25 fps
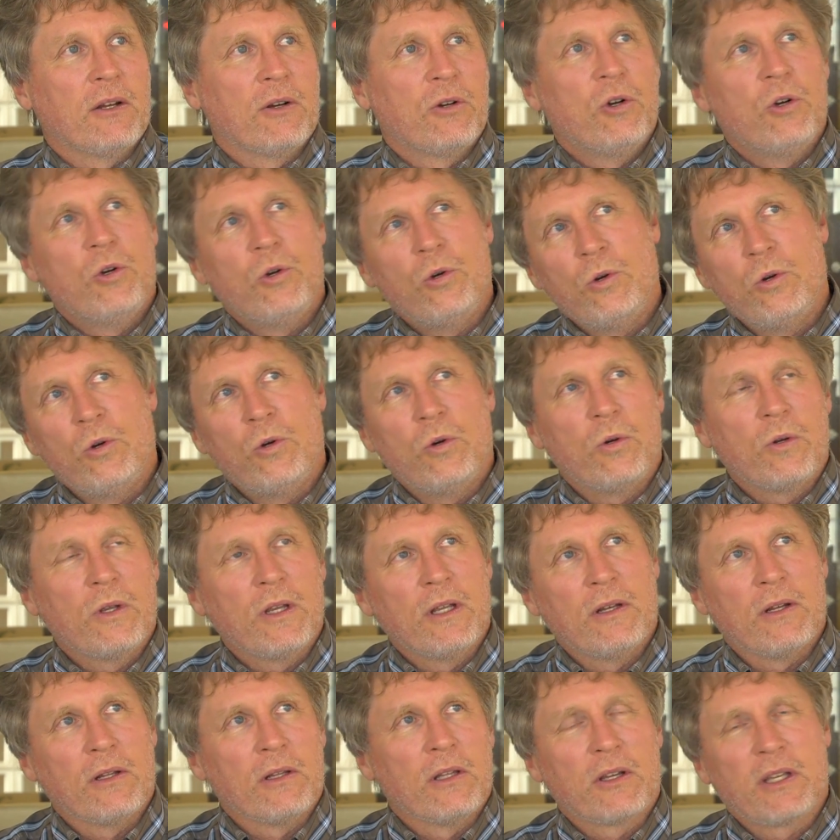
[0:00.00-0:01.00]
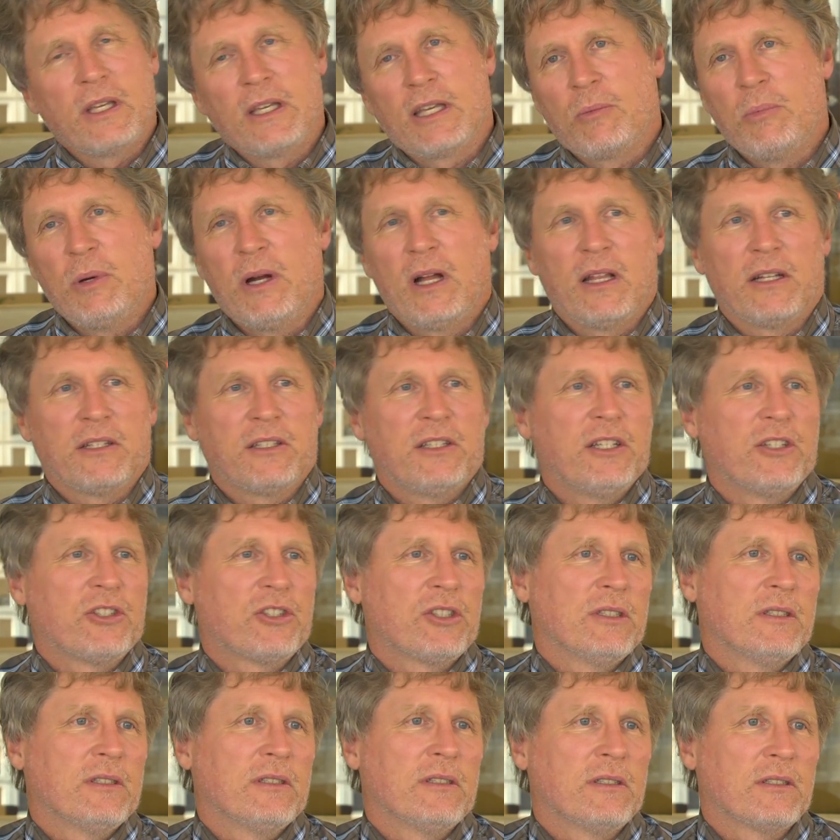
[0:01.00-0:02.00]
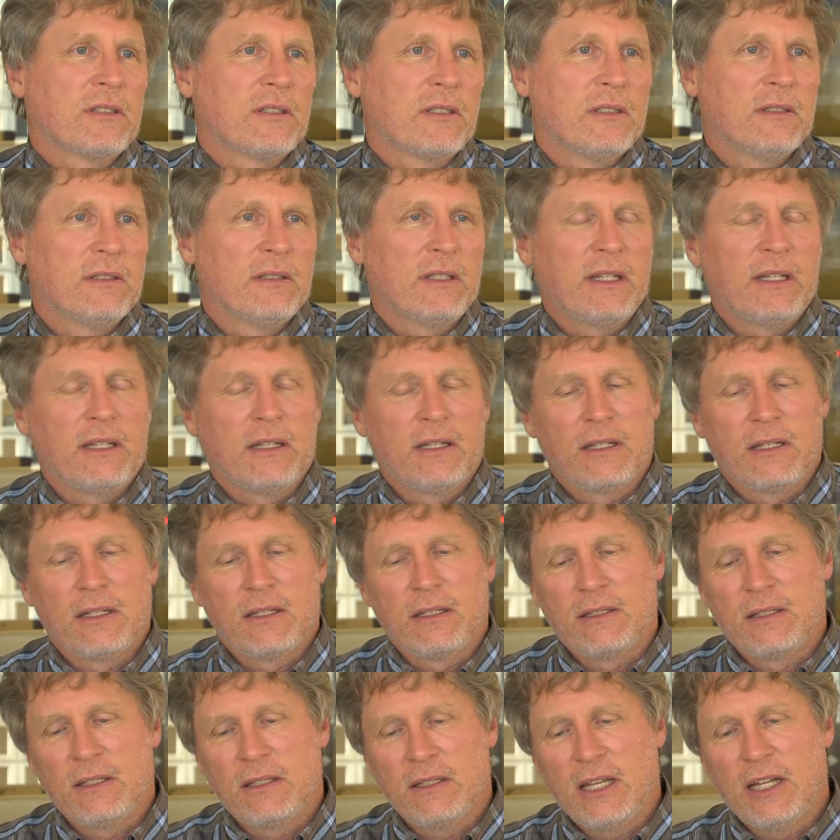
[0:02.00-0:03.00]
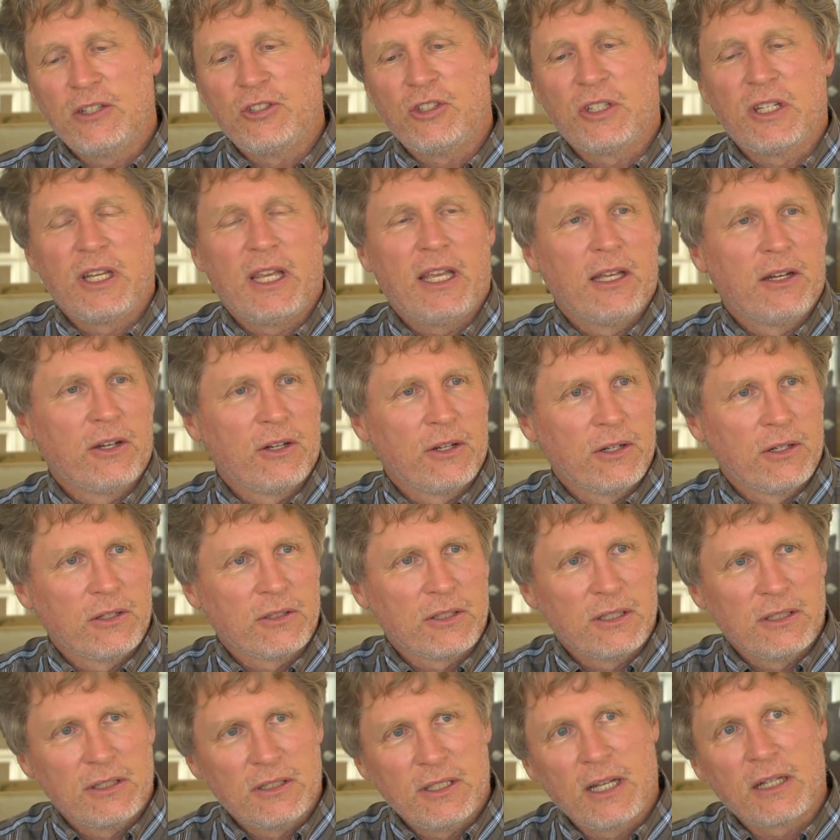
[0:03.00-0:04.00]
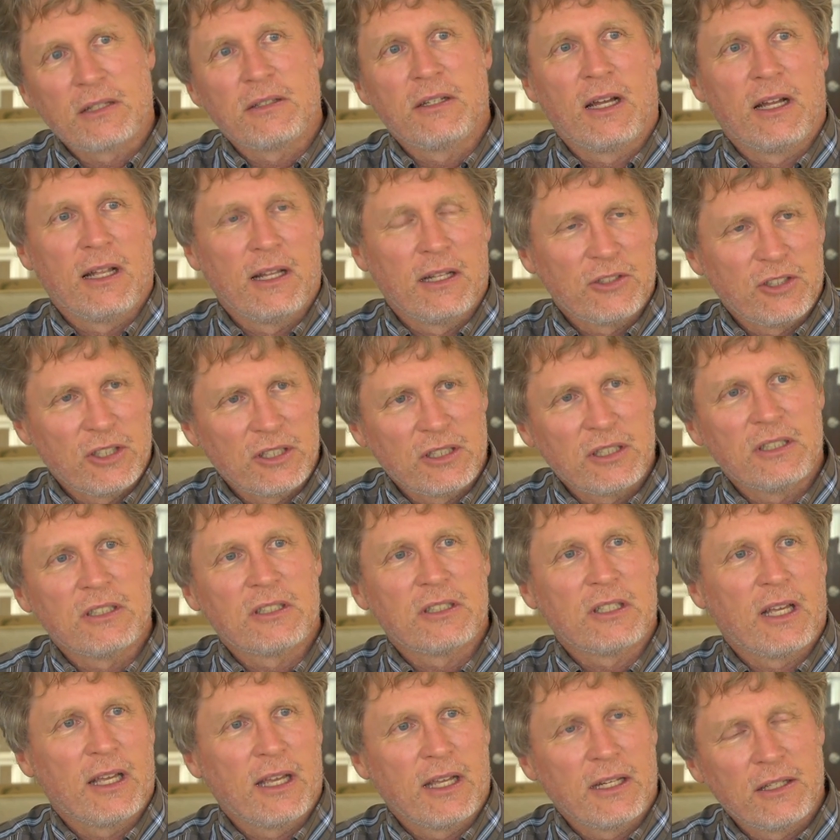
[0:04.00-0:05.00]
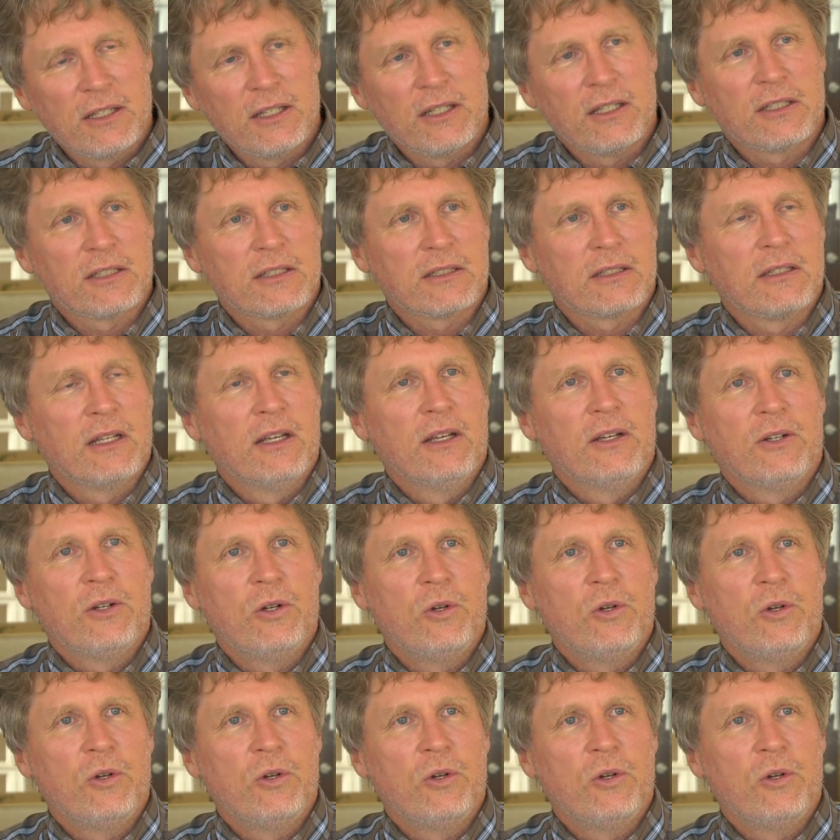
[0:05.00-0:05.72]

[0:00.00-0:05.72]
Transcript: who, looking at politicians and educators and technologists and scientists,